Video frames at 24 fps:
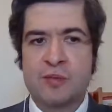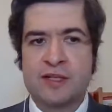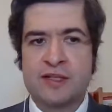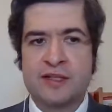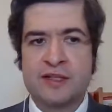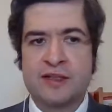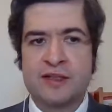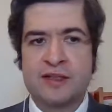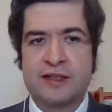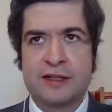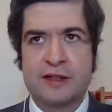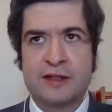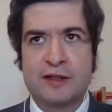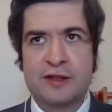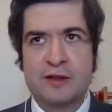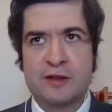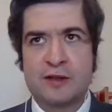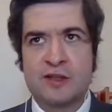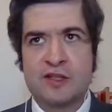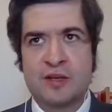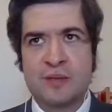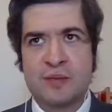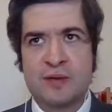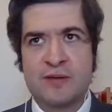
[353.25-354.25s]
recently
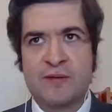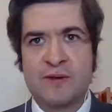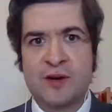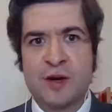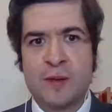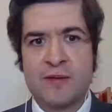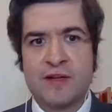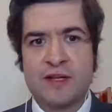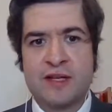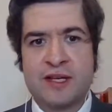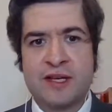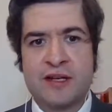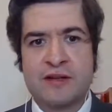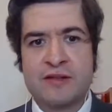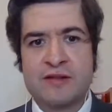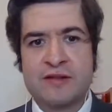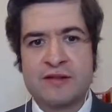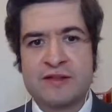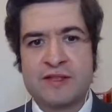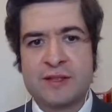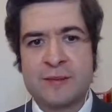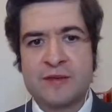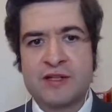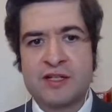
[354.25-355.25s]
too, Super Formula
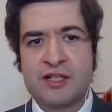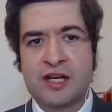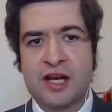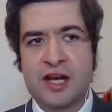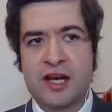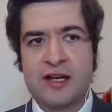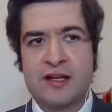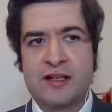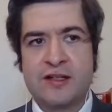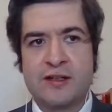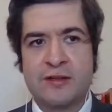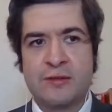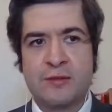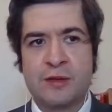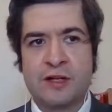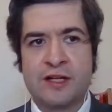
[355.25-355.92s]
introduced some changes